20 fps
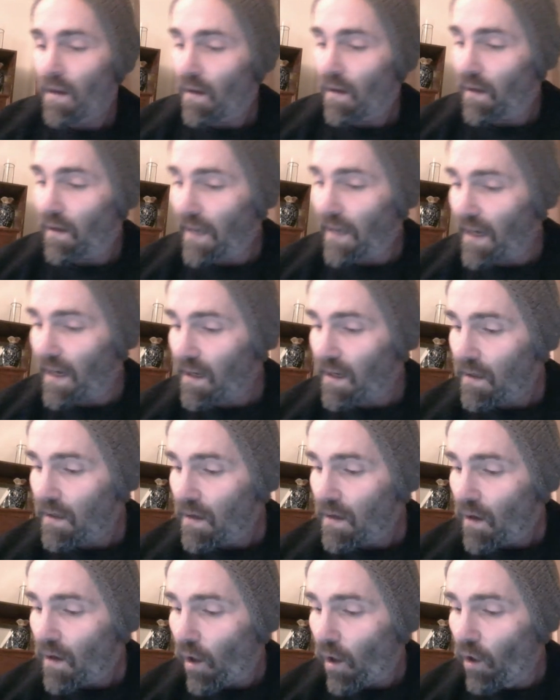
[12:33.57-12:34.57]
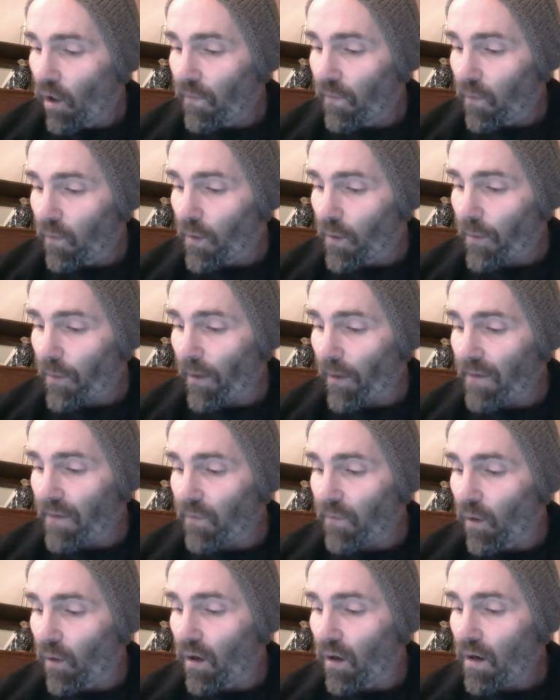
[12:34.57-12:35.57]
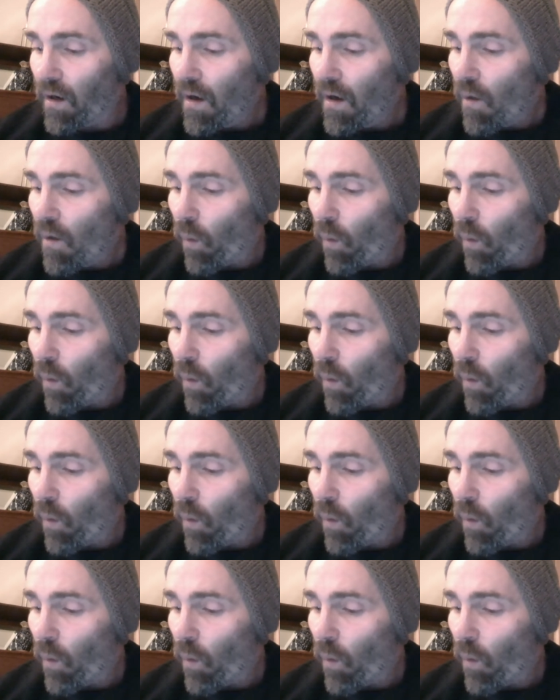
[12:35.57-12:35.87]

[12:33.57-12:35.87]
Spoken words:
Okay? 0434